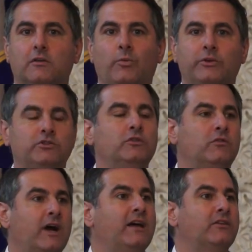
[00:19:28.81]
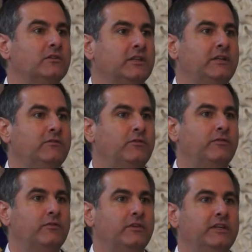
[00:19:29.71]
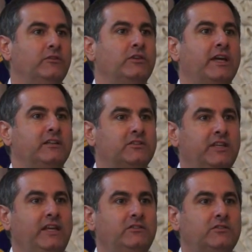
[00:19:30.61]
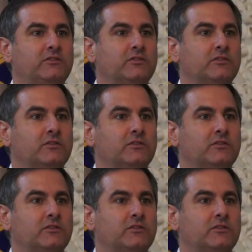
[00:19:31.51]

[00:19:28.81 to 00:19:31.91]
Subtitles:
would you rather live in the United States,